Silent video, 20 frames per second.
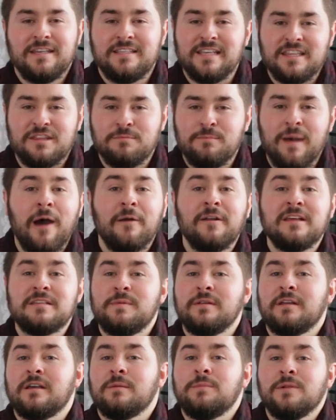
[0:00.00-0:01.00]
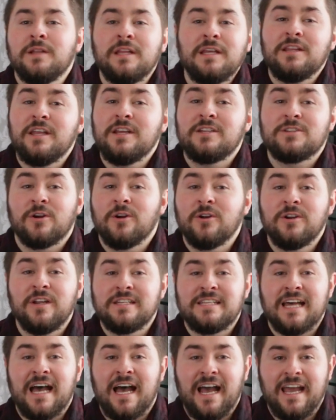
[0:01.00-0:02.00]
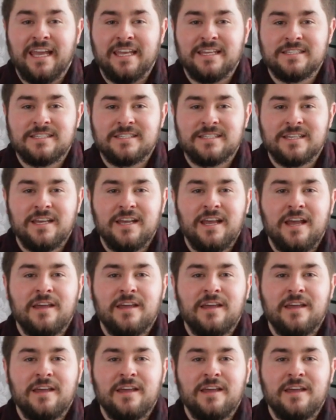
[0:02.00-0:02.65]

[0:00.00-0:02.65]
Death Mountain has been completely turned into ice.